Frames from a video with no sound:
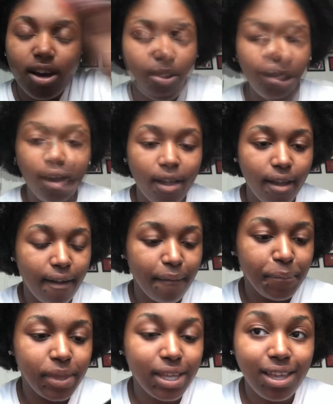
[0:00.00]
Okay,
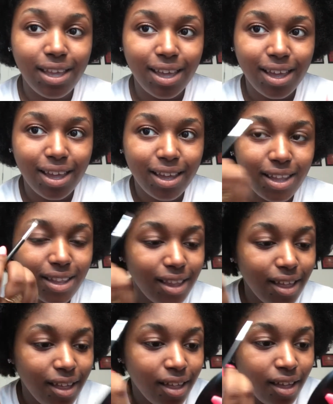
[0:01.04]
and then
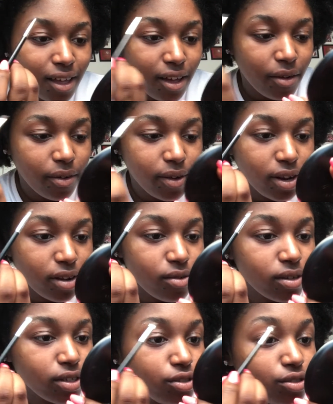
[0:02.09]
we are
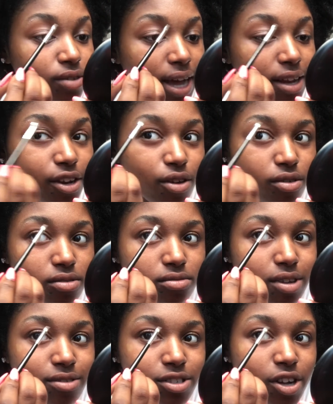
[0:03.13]
going to,
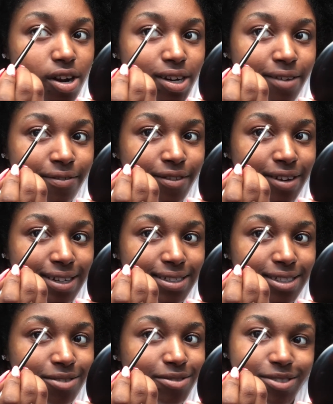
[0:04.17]
don't start in the
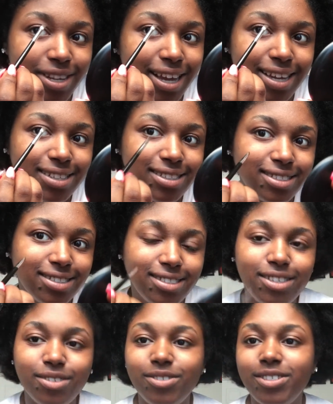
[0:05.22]
front. Don't do that.
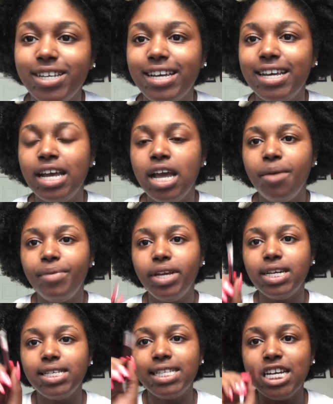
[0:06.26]
Don't do that,
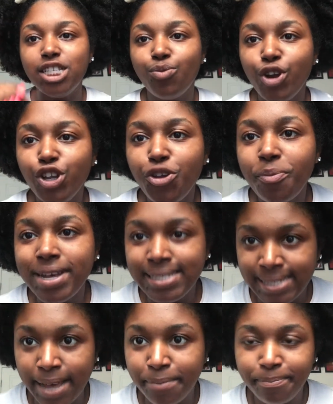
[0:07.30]
because that's where you
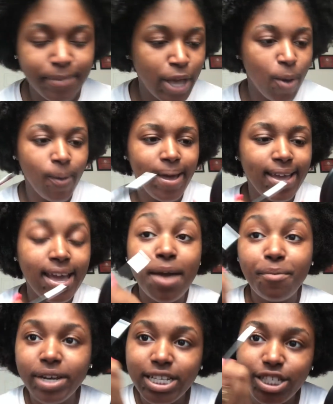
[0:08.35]
mess up. Okay,
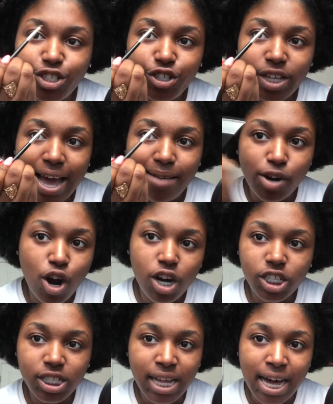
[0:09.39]
because then you're gonna have a
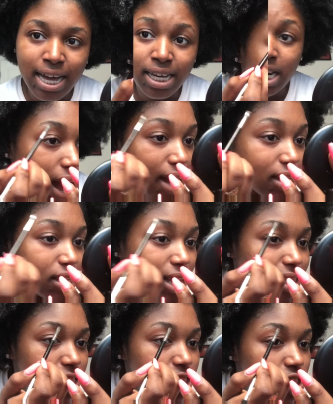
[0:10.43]
harsh line. I
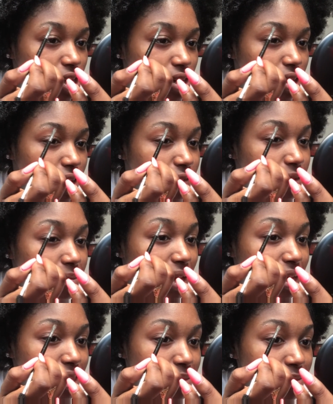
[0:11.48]
like to start off from
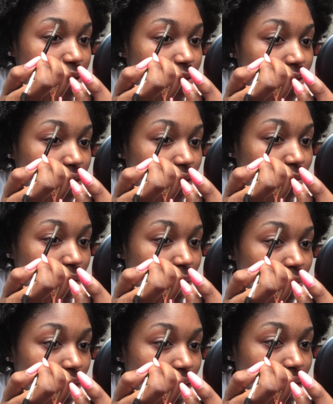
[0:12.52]
like the middle of my
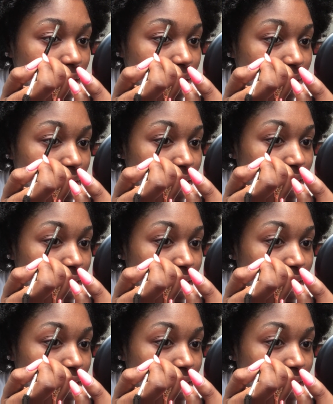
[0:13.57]
brow,